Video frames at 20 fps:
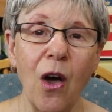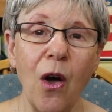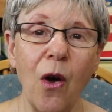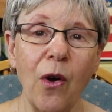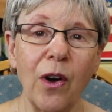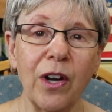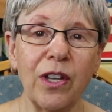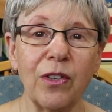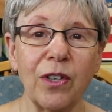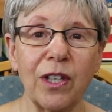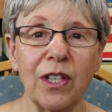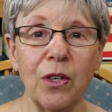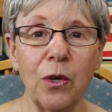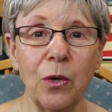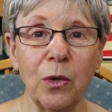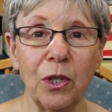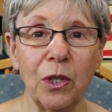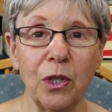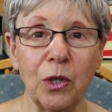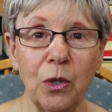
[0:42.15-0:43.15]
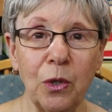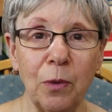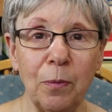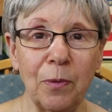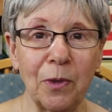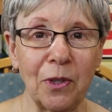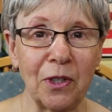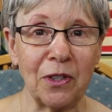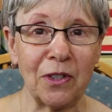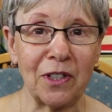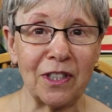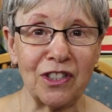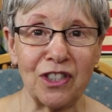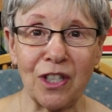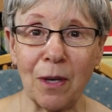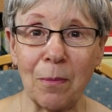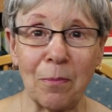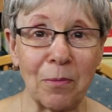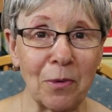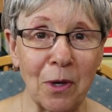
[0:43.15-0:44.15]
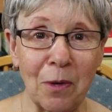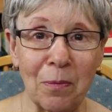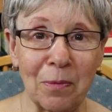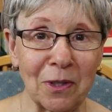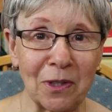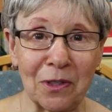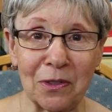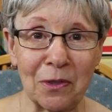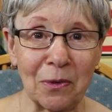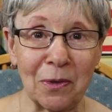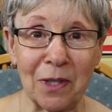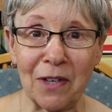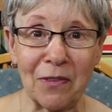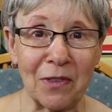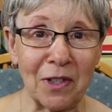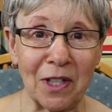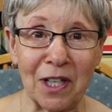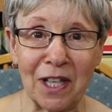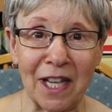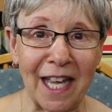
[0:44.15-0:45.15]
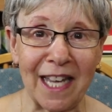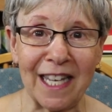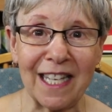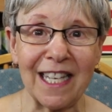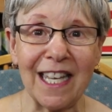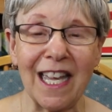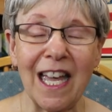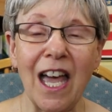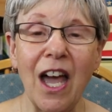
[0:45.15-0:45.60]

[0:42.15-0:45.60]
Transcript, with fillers: Or you can hula hoop or you can jump rope, you can do whatever you like.